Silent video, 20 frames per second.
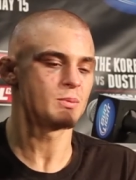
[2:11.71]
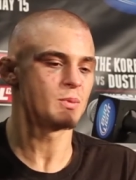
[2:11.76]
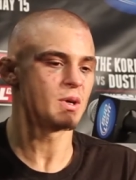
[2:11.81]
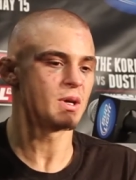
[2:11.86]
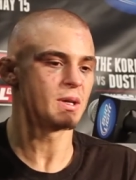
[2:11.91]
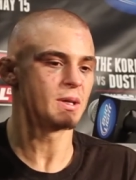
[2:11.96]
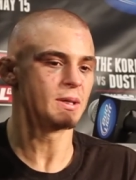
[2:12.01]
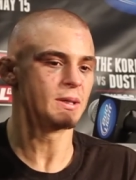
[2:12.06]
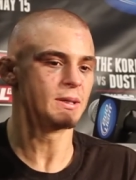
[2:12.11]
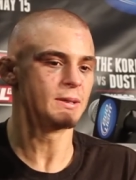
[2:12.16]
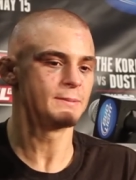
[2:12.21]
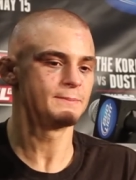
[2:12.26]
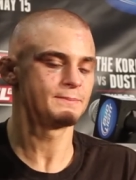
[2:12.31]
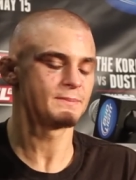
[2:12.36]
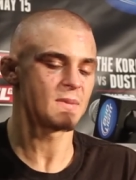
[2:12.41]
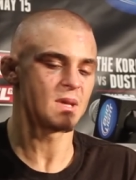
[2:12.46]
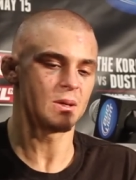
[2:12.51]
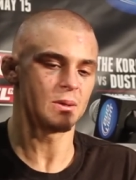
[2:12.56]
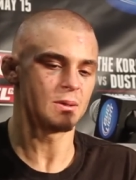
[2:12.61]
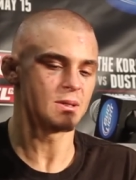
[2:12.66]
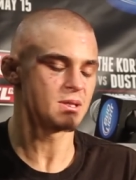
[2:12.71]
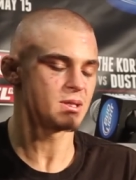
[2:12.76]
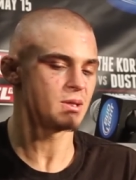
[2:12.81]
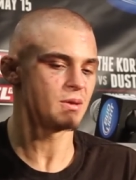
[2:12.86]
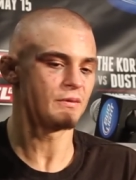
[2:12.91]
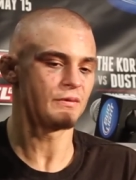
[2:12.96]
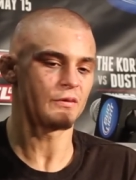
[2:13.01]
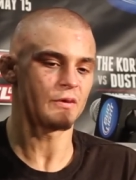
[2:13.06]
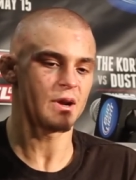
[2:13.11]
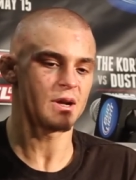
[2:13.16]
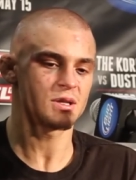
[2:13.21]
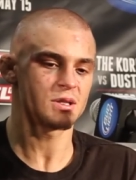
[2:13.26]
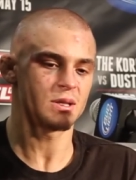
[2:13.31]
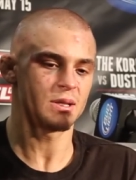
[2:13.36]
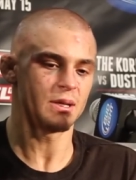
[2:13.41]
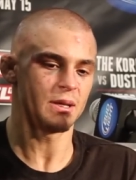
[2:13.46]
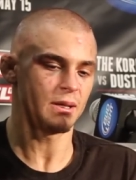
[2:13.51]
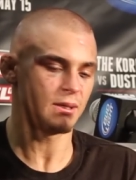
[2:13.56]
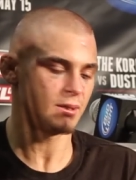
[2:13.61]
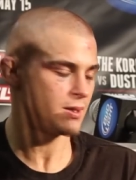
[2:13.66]
but, you know, it's still fresh,
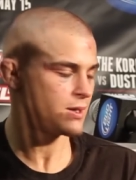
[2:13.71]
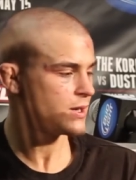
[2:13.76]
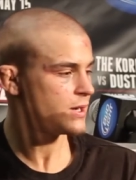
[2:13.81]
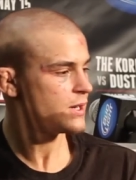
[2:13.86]
and I'm